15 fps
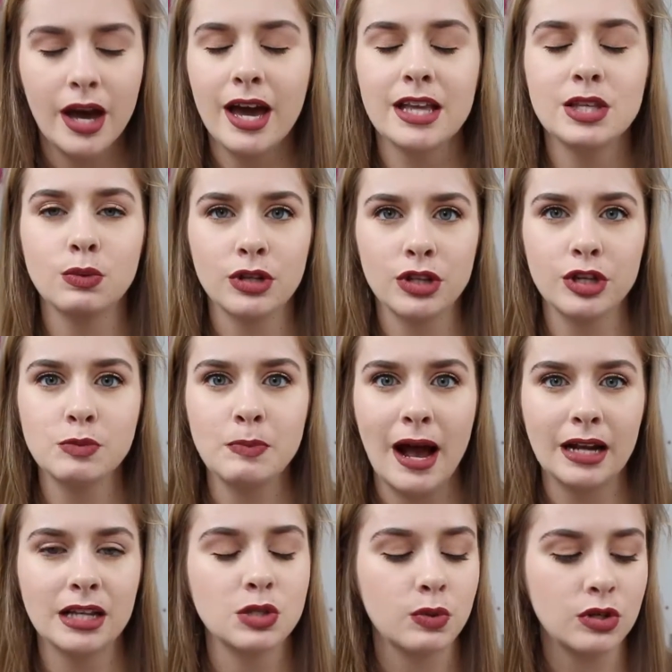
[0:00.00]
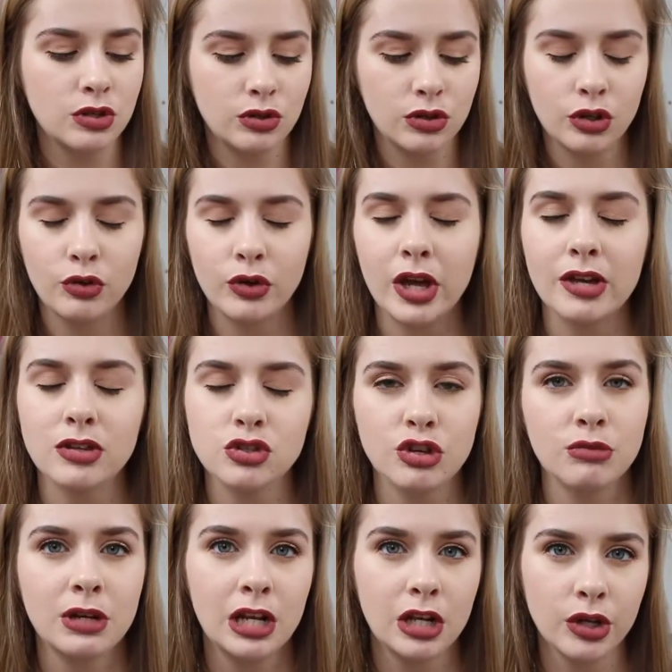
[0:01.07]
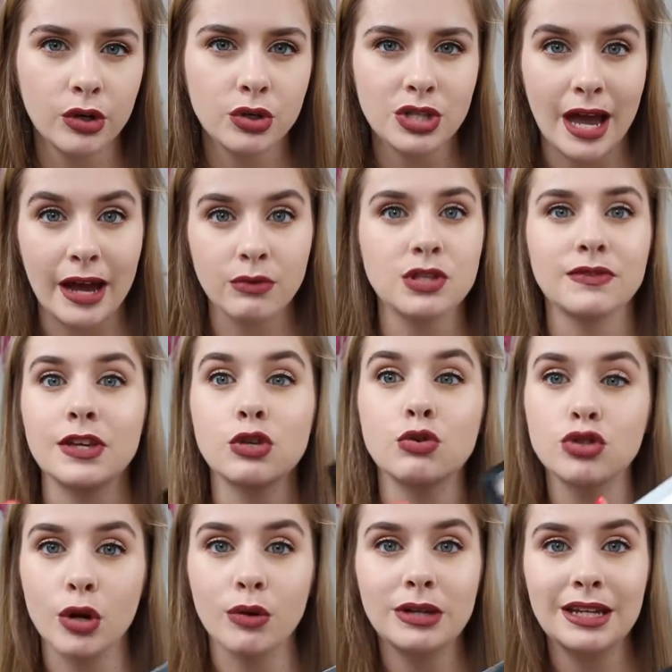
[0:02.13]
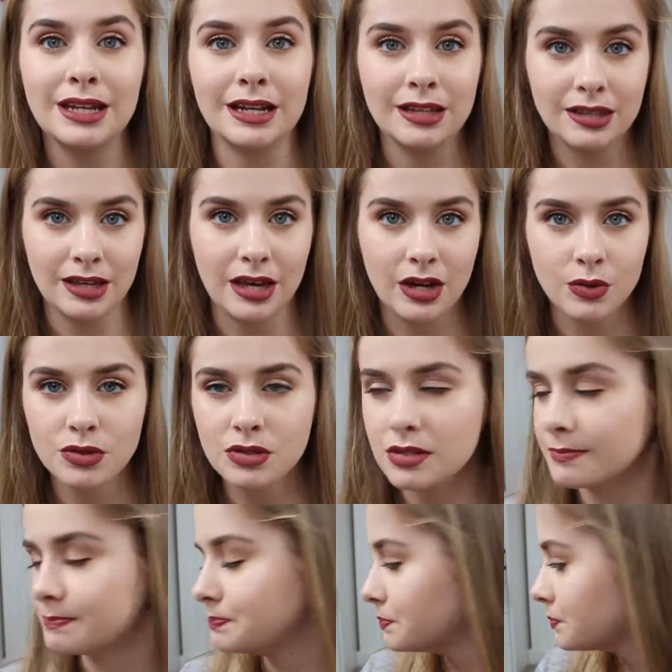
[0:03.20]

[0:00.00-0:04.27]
It's one of those palettes where you can create so many looks out of it and you don't need anything else.